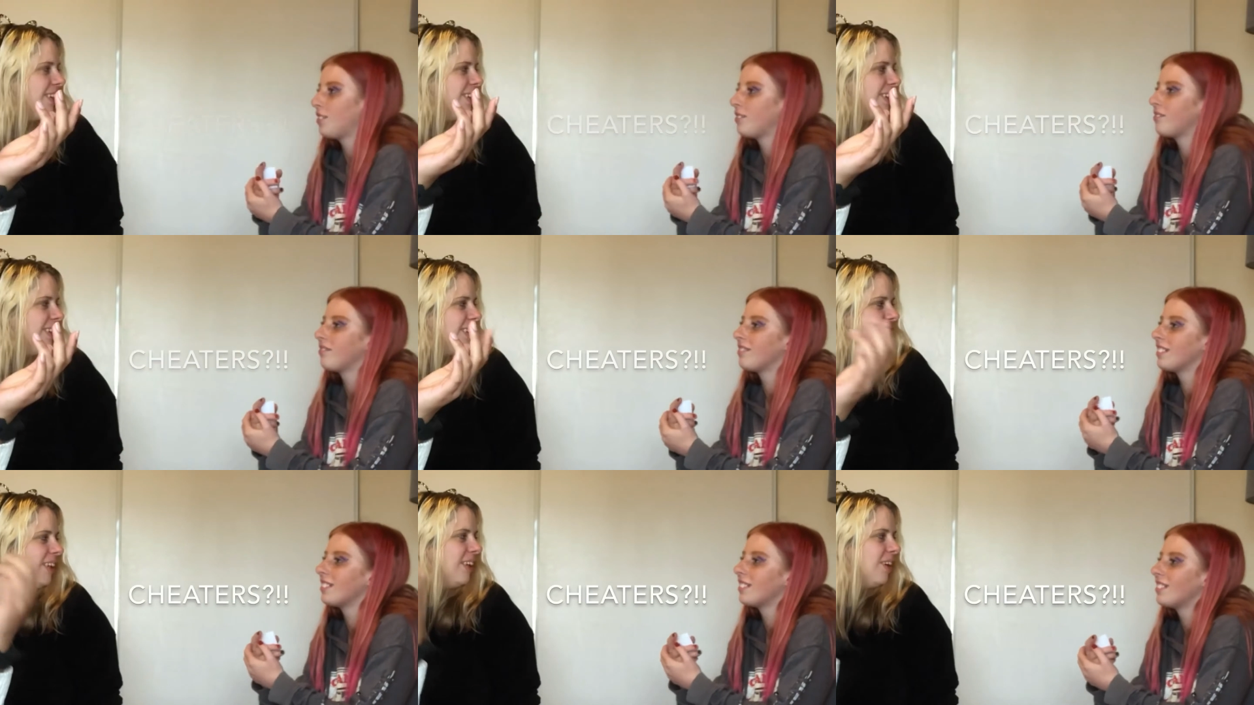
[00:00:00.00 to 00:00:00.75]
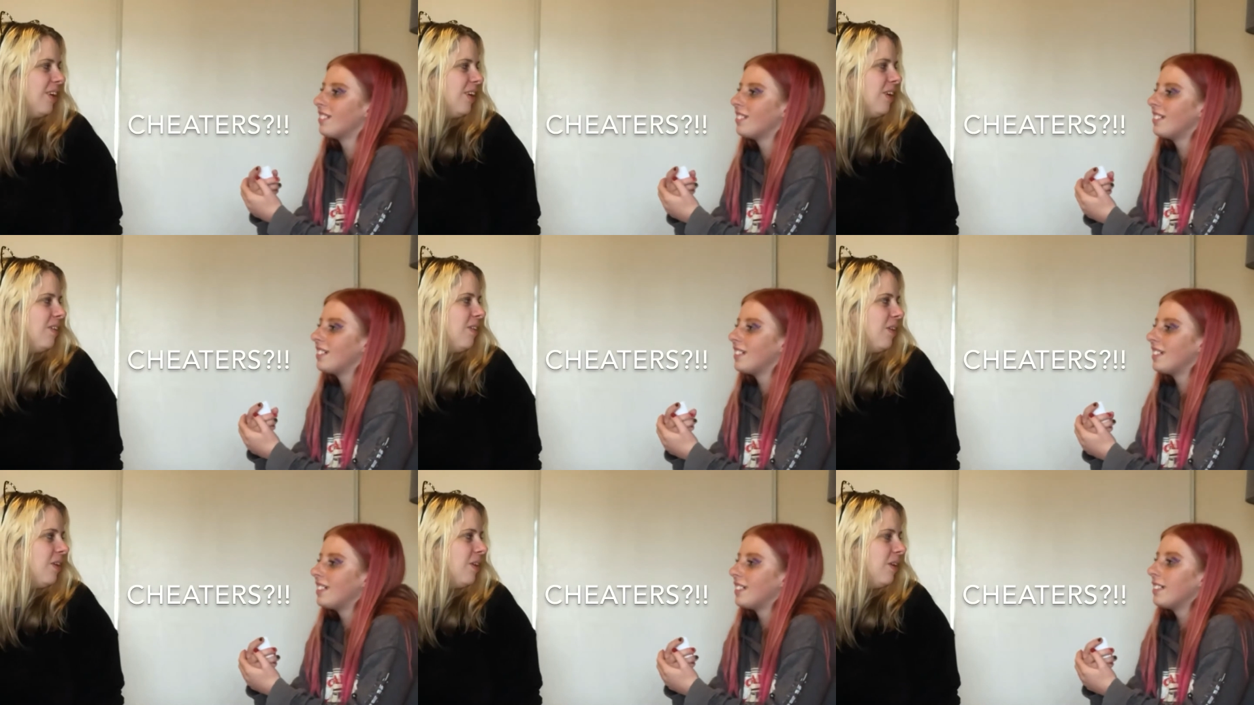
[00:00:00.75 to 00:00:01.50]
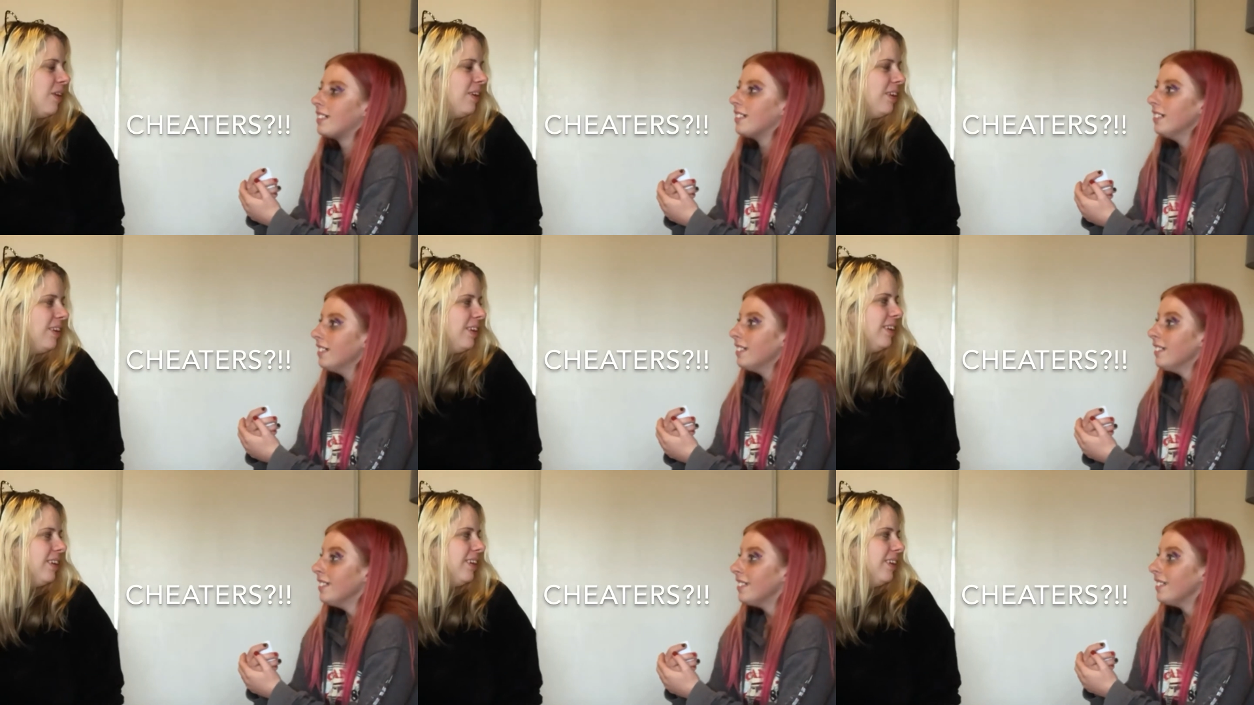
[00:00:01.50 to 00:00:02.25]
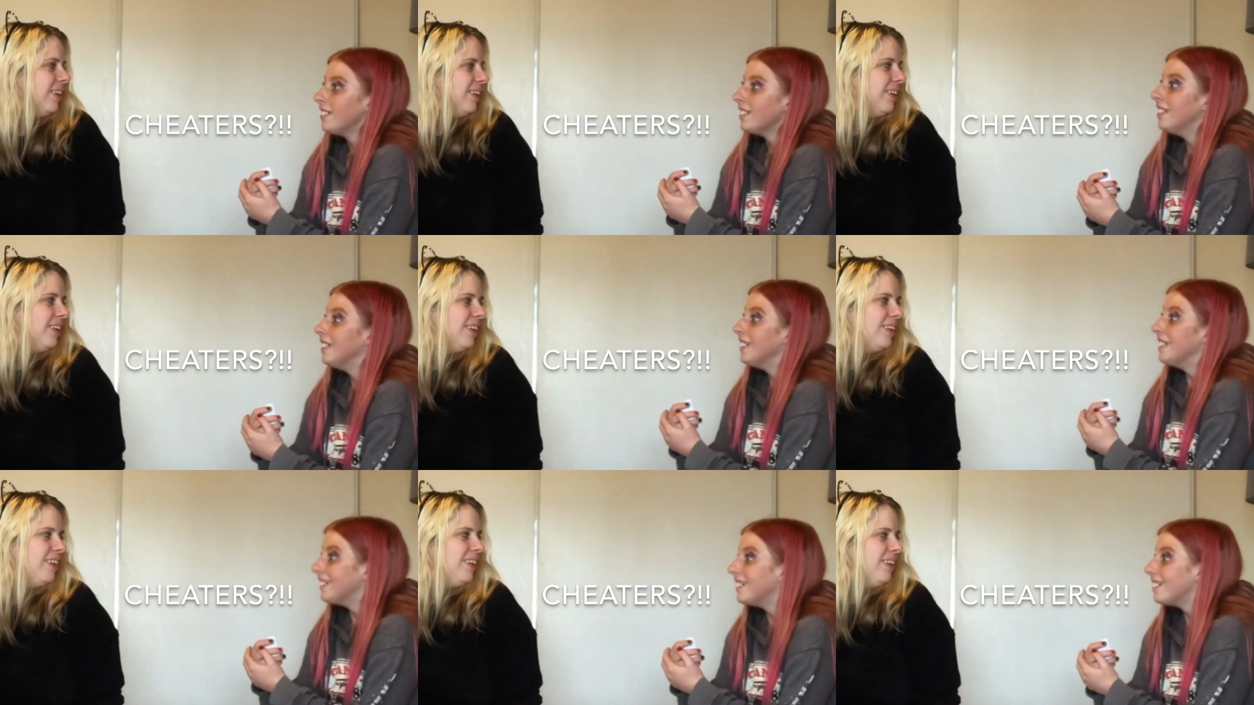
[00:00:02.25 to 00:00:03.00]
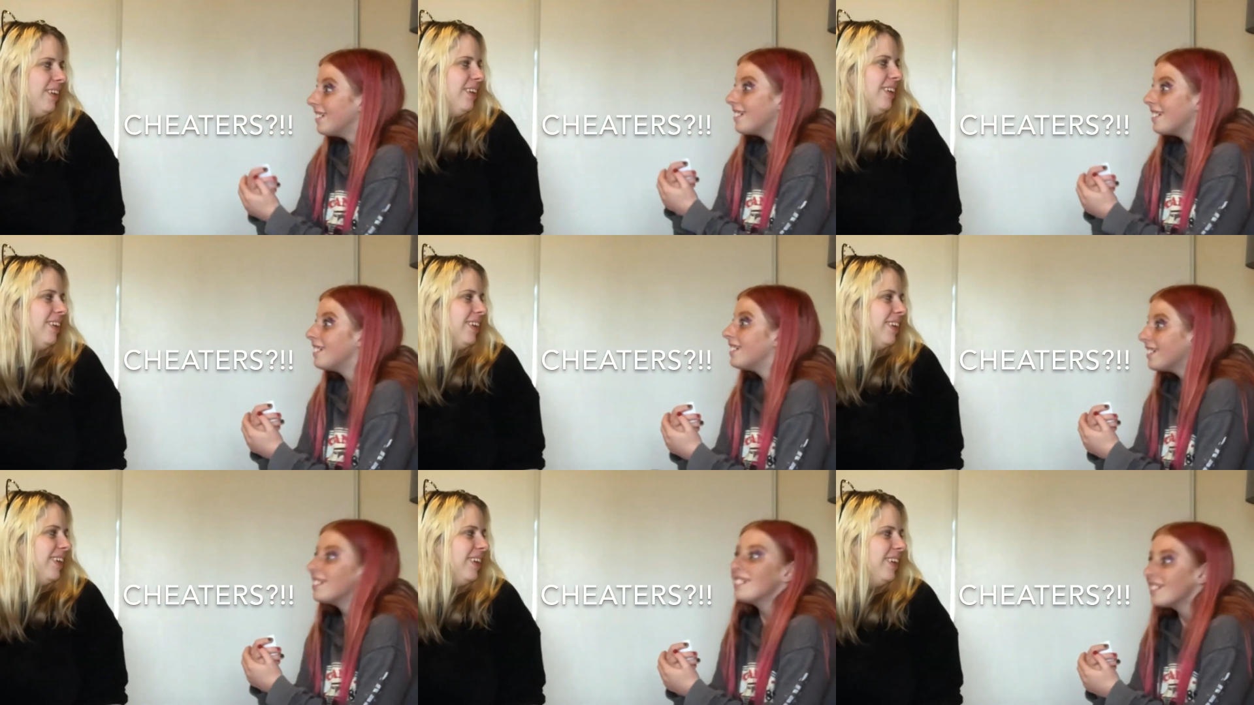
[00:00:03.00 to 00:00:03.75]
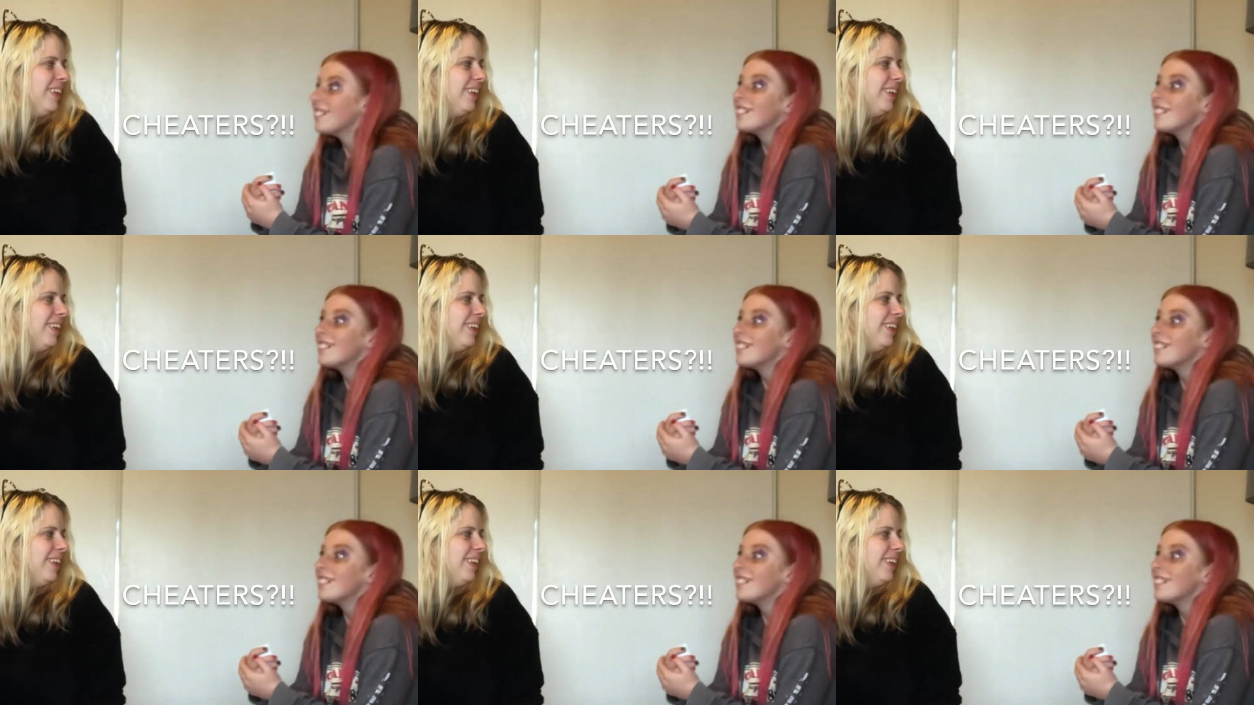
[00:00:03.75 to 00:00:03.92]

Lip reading: (silence)